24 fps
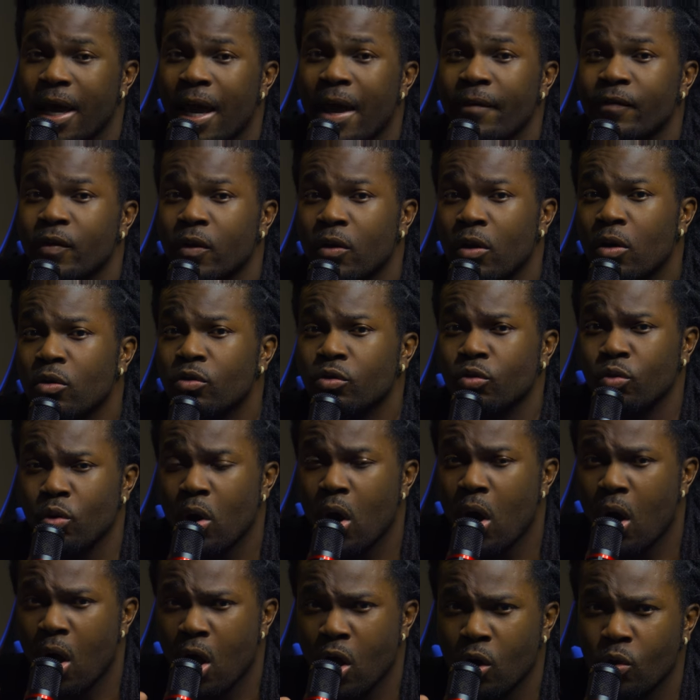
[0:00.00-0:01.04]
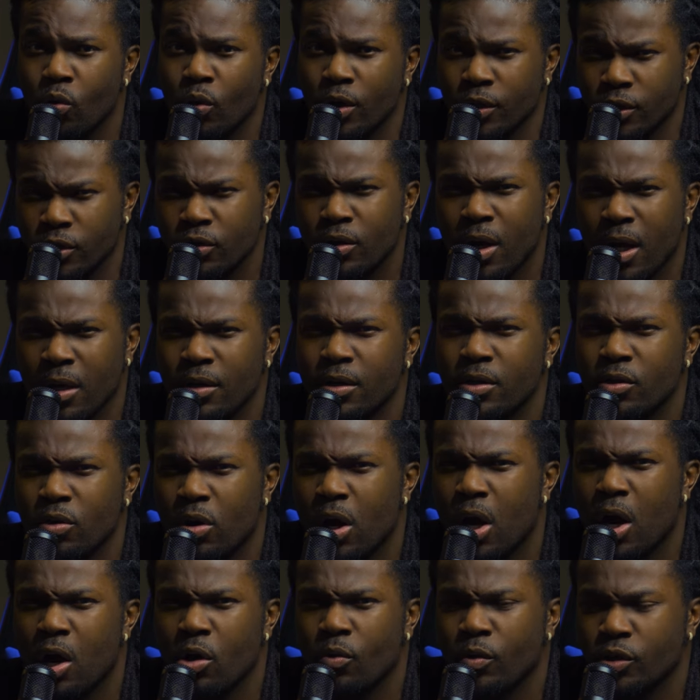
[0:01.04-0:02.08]
have to go through Hogwarts. You know how you know
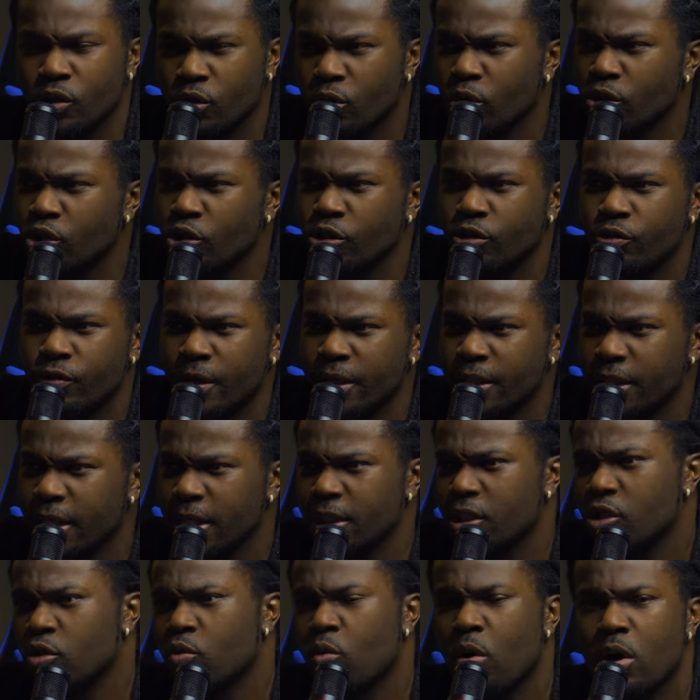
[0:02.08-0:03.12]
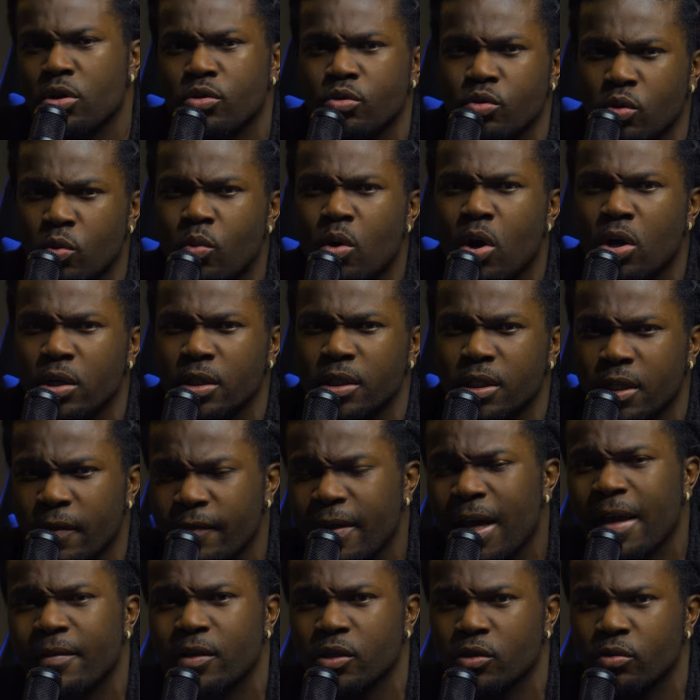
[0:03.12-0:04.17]
Hogwarts? You go to the train station, you walk through the wall and
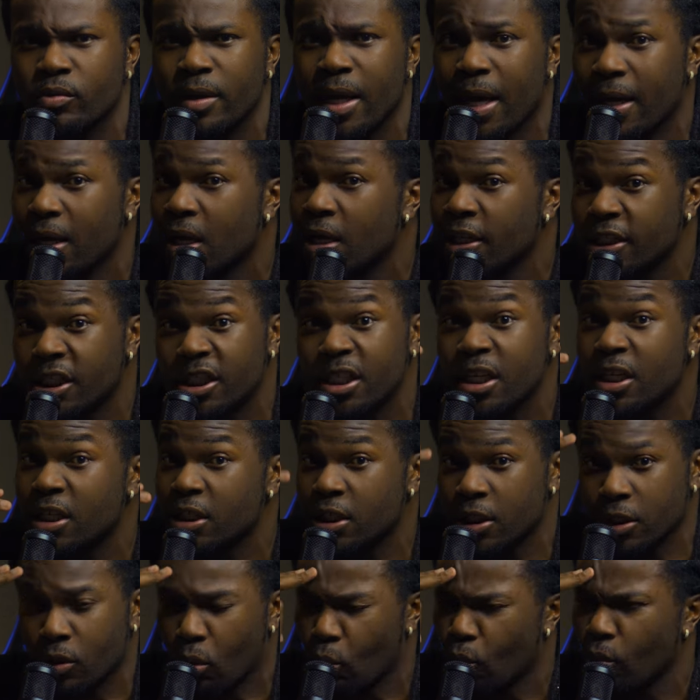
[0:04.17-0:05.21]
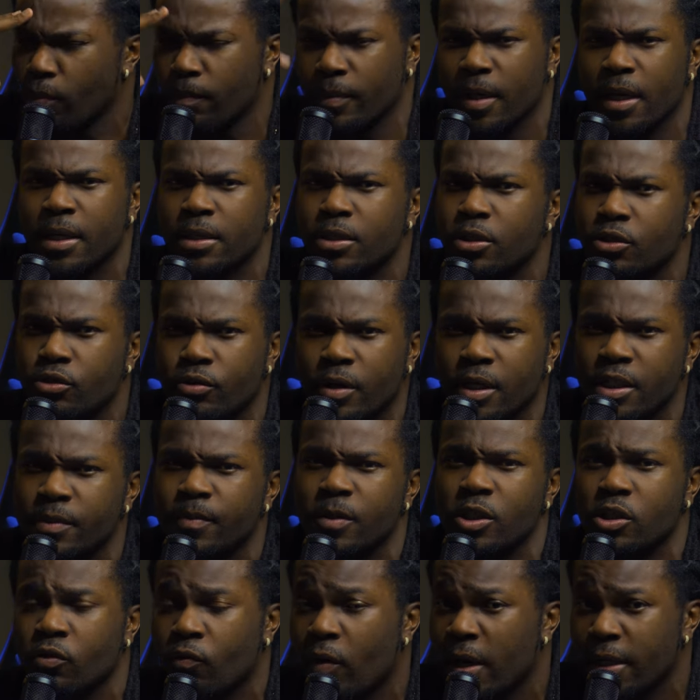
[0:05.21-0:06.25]
stuff. They have to do that. She can just instant
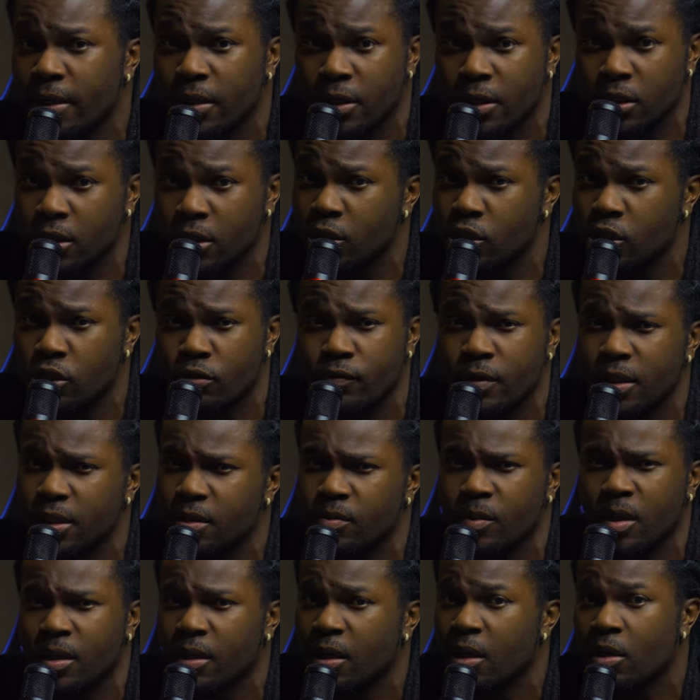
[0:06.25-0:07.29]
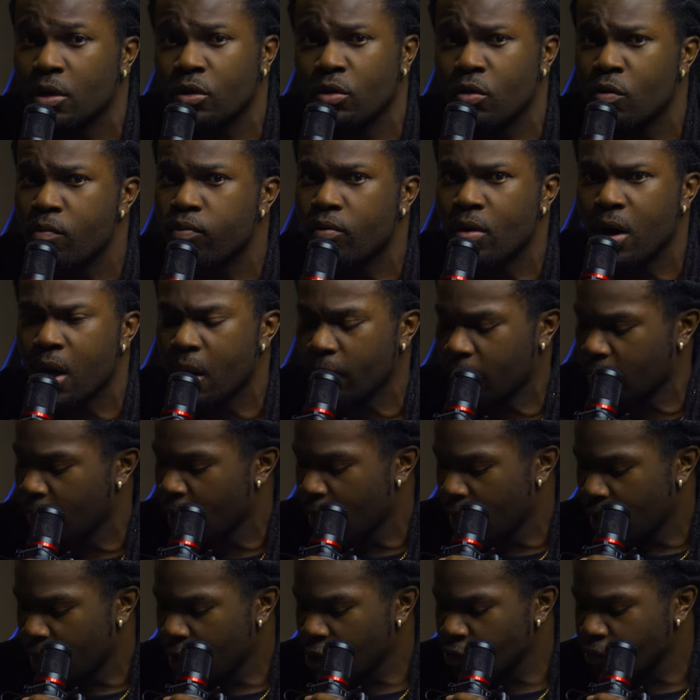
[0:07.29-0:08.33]
transmission right there to the streets, man. No problem.
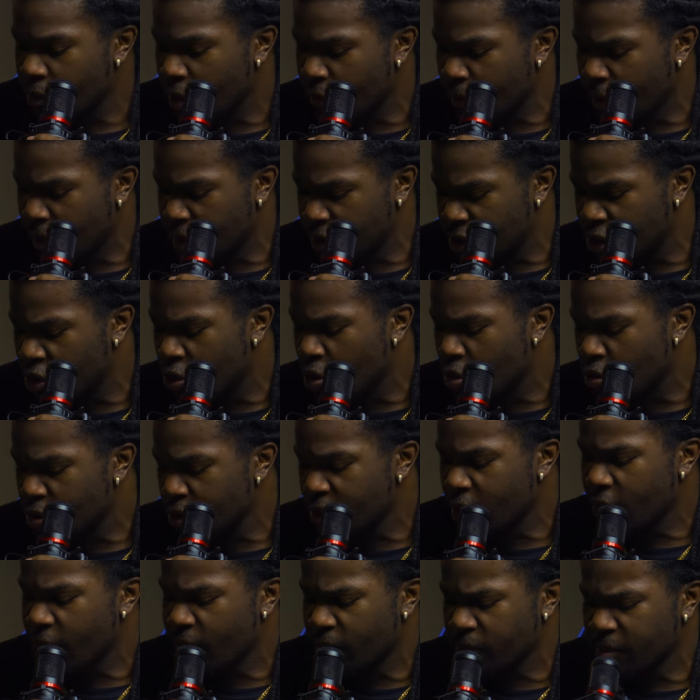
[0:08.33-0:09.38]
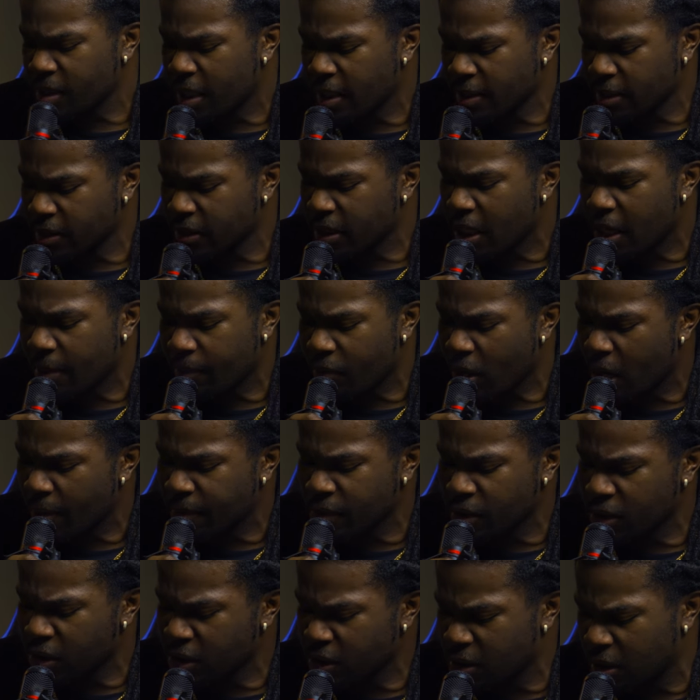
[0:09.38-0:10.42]
That's why, right? She goes here from time to time,
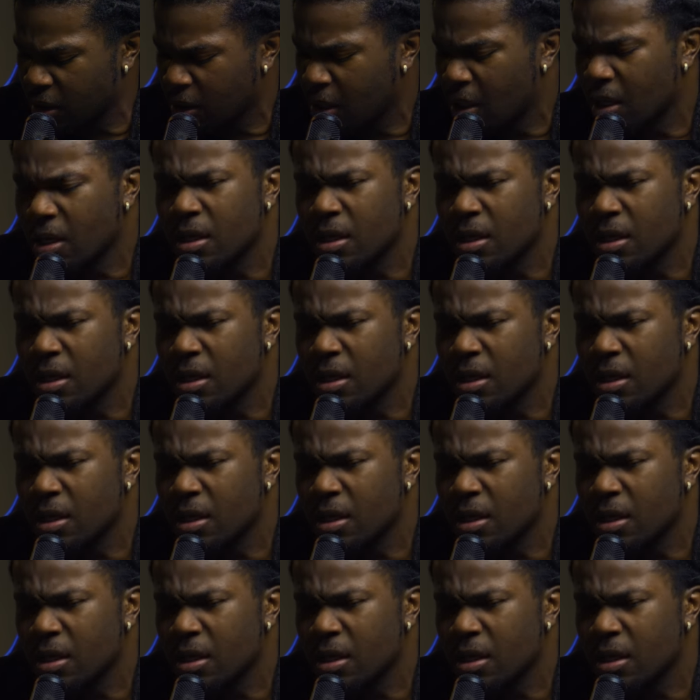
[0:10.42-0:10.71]
probably just to,